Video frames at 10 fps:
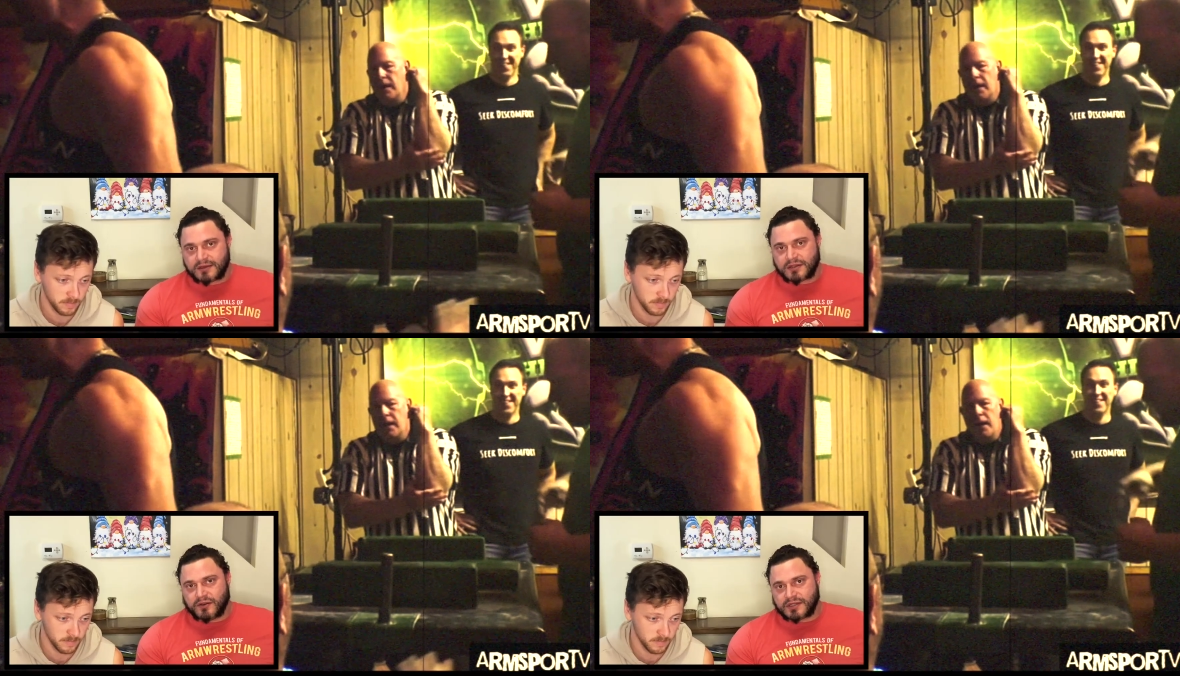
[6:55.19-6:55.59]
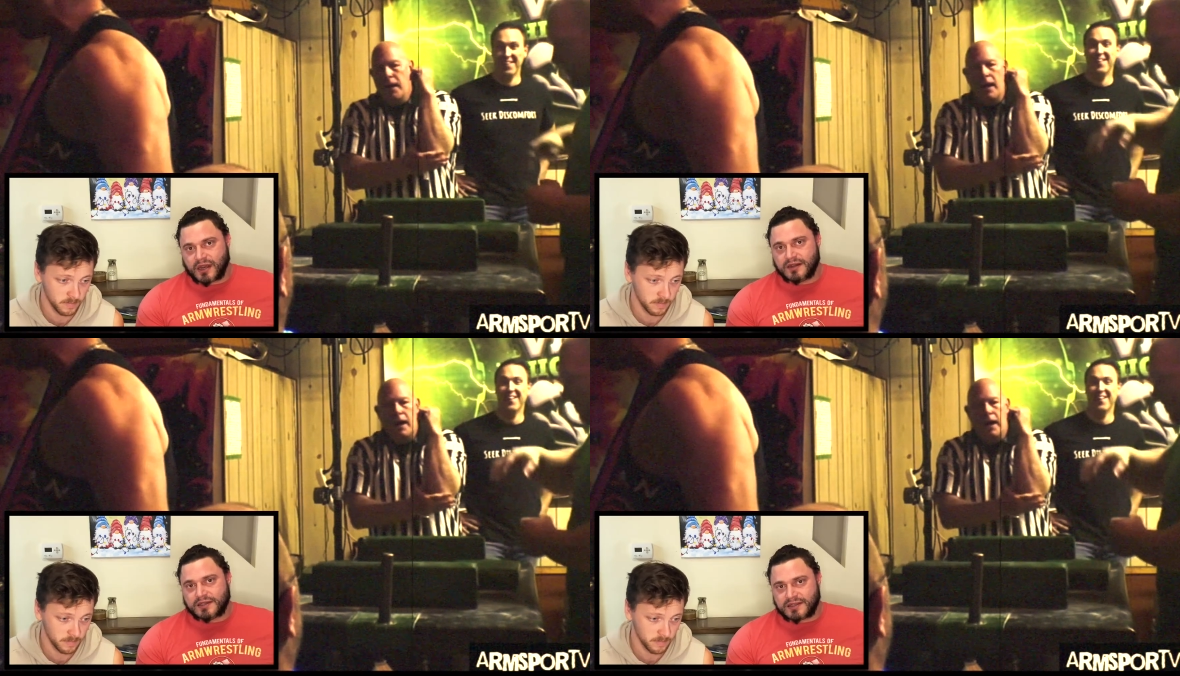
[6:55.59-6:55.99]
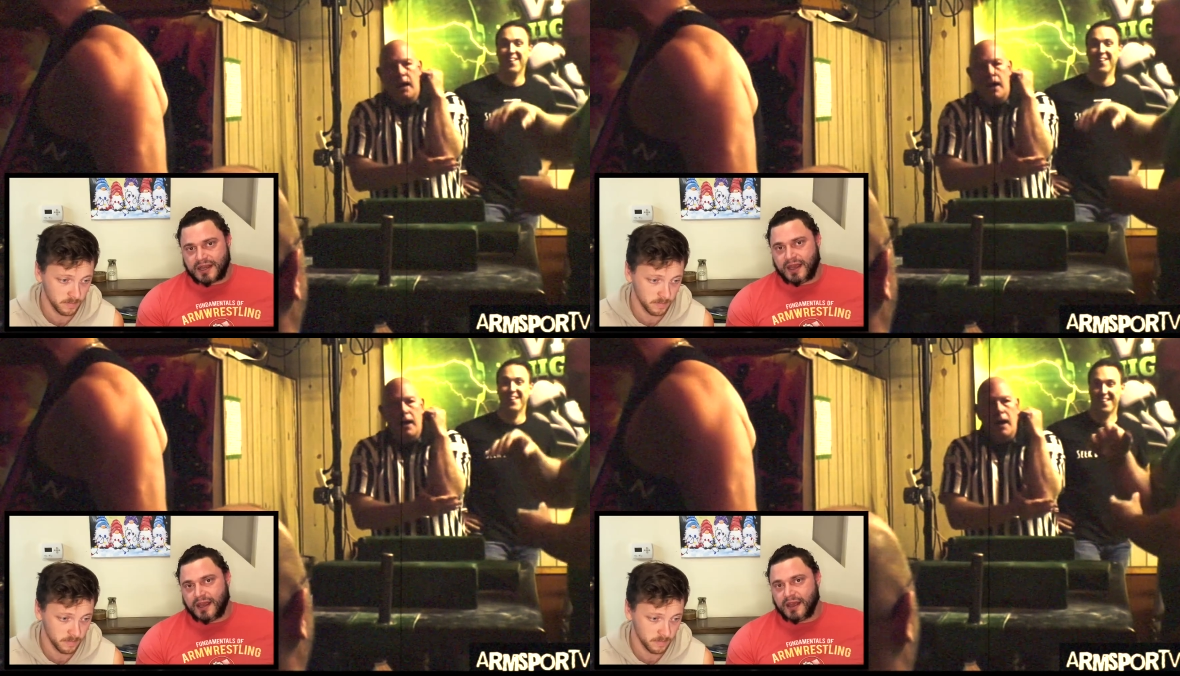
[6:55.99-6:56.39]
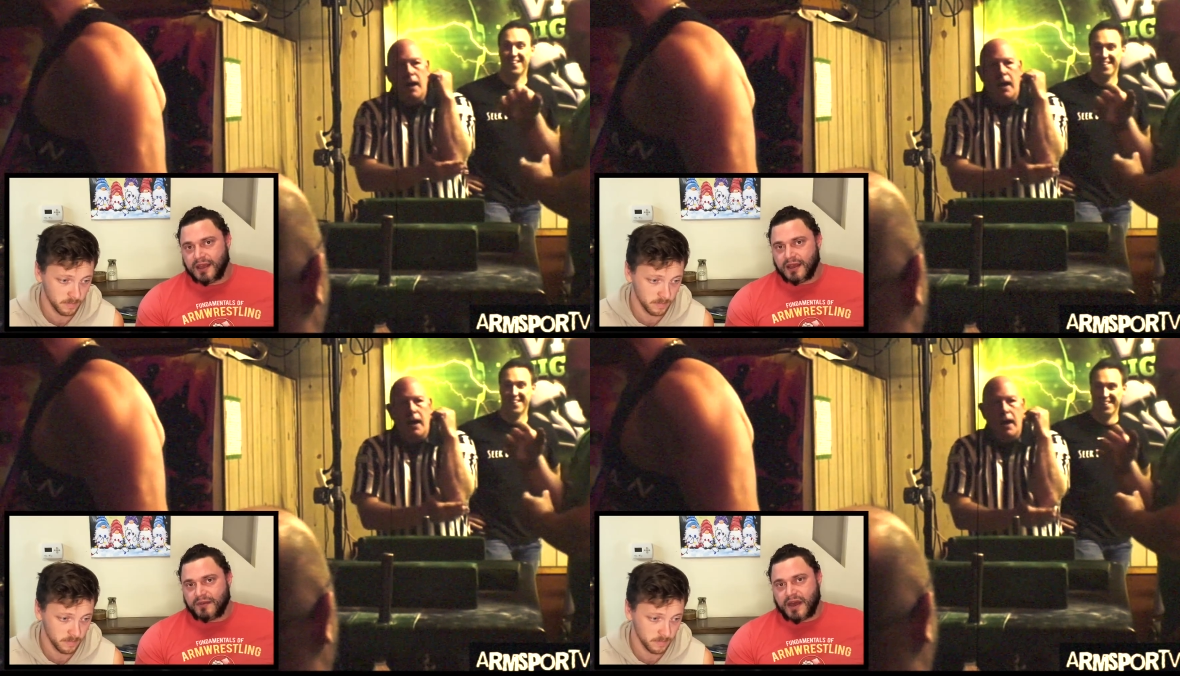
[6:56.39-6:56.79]
Speaker 1: so it's hard to say
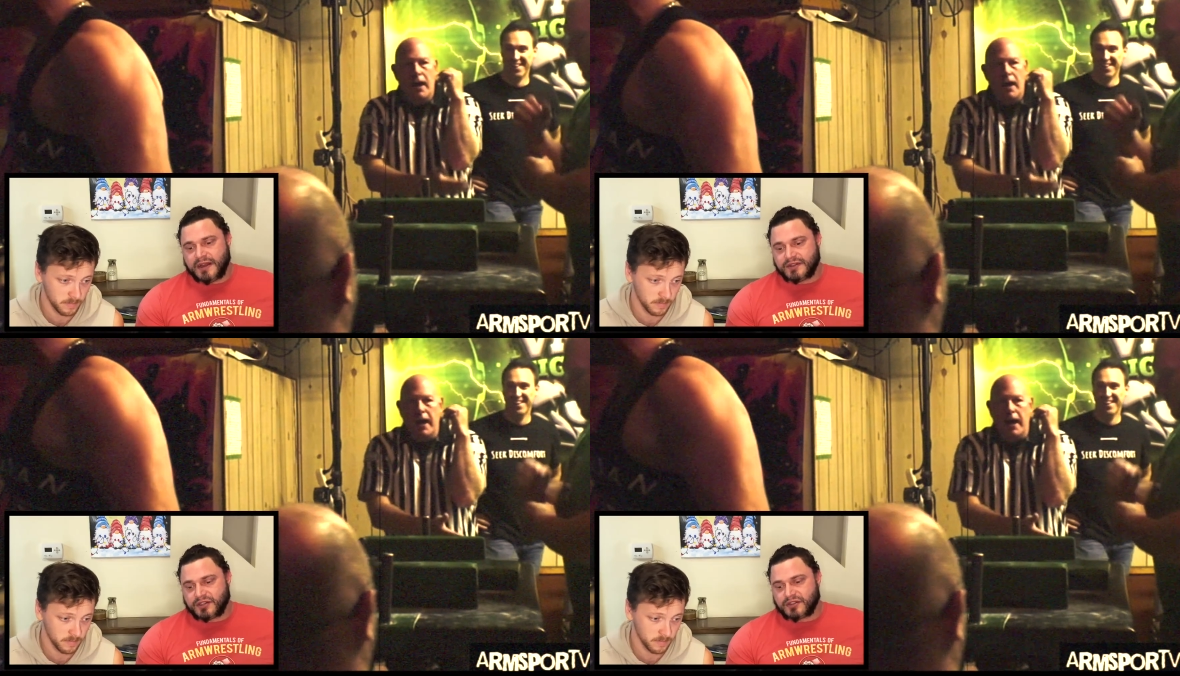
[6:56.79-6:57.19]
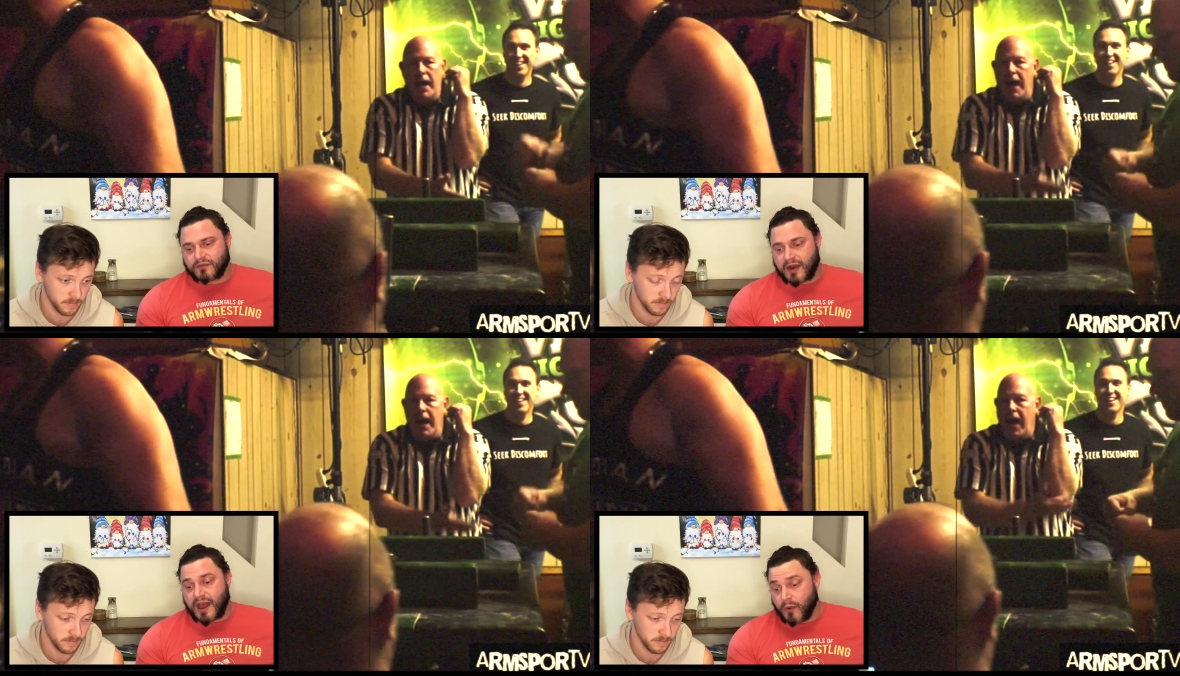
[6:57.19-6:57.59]
that it's just the ref,